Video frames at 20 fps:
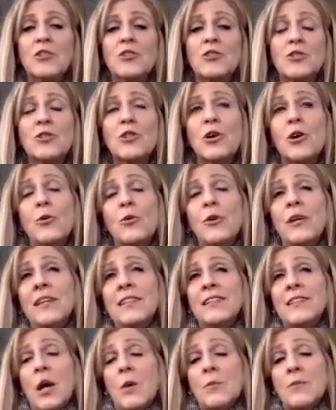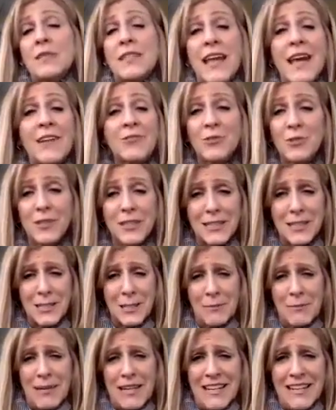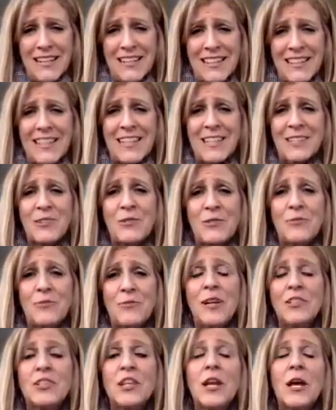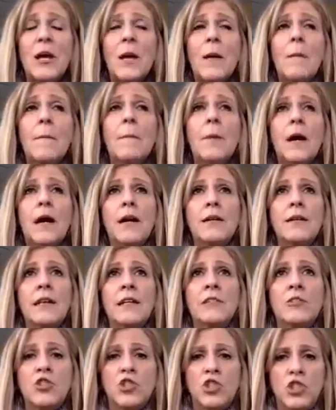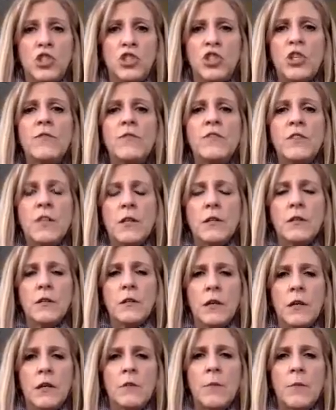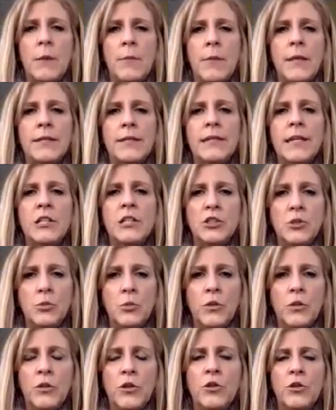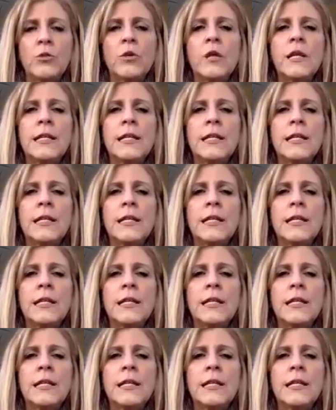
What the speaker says: So it comes naturally to me to think too much, but it's shifted in my meditation with you.